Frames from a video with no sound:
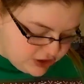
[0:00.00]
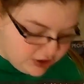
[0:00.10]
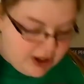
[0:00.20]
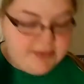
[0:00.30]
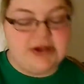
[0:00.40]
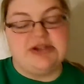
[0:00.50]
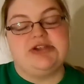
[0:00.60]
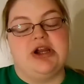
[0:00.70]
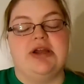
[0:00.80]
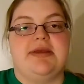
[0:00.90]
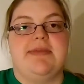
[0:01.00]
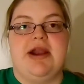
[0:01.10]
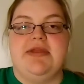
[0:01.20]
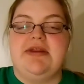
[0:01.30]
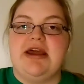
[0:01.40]
so I'm going to start The
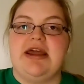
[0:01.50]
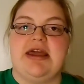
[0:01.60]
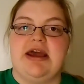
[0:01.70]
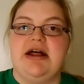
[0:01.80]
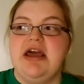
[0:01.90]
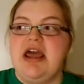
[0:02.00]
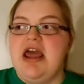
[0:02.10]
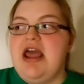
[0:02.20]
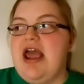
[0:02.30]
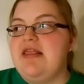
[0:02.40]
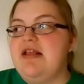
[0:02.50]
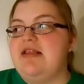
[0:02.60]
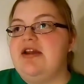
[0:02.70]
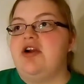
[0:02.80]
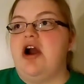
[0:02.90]
Bear and the Nightingale. And
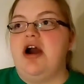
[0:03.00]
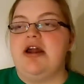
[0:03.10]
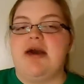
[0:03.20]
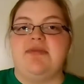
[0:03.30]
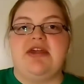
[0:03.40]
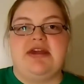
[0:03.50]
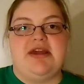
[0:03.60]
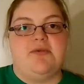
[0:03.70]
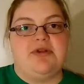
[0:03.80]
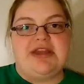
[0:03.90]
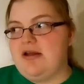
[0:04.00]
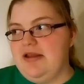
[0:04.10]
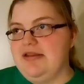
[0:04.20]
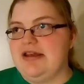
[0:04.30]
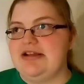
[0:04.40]
then later on, I'm thinking I'll
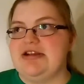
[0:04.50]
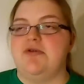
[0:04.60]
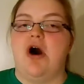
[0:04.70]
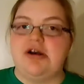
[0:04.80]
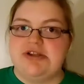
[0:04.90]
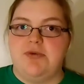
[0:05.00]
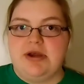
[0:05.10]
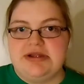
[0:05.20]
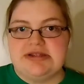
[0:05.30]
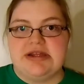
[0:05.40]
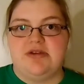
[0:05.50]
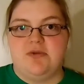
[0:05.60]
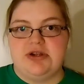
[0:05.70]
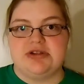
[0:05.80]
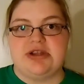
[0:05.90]
clean the kitchen also while listening
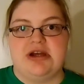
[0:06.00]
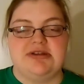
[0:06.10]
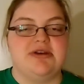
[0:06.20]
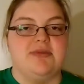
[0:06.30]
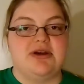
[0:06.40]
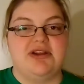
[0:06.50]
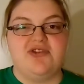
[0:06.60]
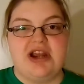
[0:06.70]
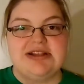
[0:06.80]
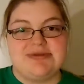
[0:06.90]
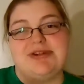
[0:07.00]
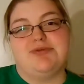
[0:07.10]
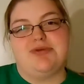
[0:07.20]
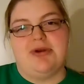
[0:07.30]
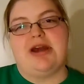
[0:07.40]
to Winter Song. So I'm going to try to
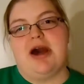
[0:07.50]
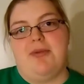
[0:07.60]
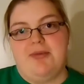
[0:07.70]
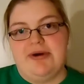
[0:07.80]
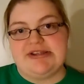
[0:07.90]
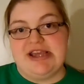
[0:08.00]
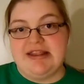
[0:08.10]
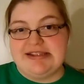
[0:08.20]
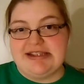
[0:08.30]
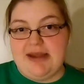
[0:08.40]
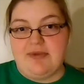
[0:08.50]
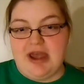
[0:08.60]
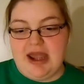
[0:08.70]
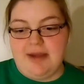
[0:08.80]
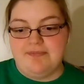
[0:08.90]
switch between a couple books at the same
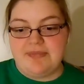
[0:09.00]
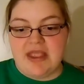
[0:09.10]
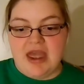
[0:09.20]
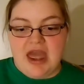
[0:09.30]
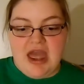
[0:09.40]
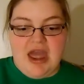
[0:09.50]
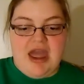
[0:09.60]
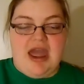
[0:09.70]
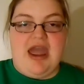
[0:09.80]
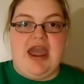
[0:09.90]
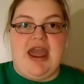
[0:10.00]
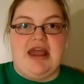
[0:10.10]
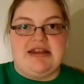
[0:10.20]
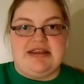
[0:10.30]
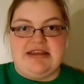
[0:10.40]
time
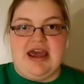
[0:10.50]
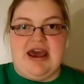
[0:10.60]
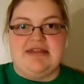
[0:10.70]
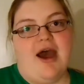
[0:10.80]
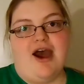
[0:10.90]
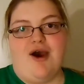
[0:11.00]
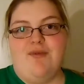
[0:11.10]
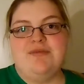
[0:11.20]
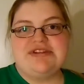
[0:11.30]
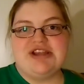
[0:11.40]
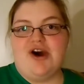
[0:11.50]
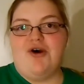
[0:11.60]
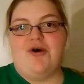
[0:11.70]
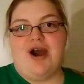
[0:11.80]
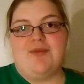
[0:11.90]
and yeah um
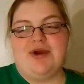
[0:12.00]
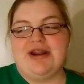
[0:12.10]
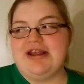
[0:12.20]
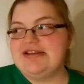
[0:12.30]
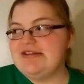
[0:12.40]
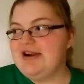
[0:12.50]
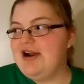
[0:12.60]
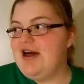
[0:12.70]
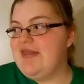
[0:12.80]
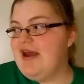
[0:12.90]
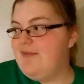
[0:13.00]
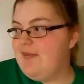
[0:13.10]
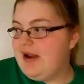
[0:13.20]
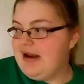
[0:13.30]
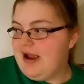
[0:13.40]
so i'm gonna get started on
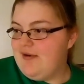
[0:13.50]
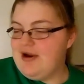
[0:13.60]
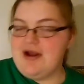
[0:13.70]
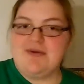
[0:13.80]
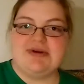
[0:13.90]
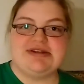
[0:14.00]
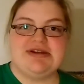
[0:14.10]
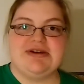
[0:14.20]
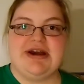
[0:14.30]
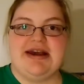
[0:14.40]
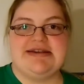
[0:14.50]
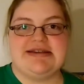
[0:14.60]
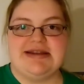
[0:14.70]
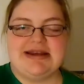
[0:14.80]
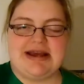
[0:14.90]
that right now and i will see you
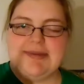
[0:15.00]
guys in a